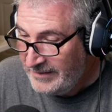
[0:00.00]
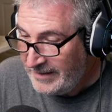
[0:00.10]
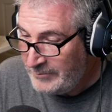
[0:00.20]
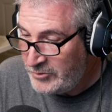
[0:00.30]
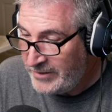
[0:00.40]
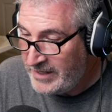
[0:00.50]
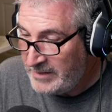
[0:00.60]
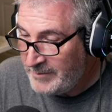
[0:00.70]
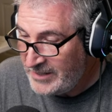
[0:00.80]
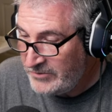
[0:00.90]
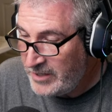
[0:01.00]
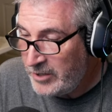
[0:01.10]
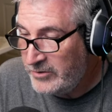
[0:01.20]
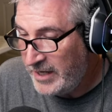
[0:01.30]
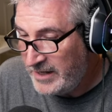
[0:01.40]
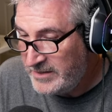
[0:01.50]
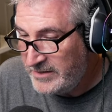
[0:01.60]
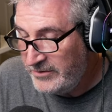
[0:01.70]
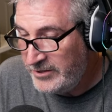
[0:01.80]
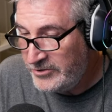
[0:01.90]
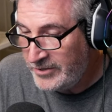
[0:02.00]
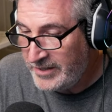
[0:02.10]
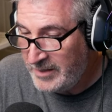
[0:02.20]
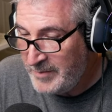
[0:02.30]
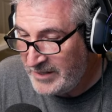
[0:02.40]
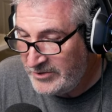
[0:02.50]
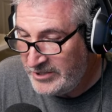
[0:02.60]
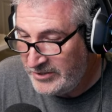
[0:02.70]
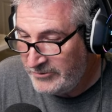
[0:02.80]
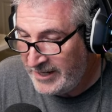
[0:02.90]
I'm drinking Mountain. Okay, so you're drinking Mountain Dew right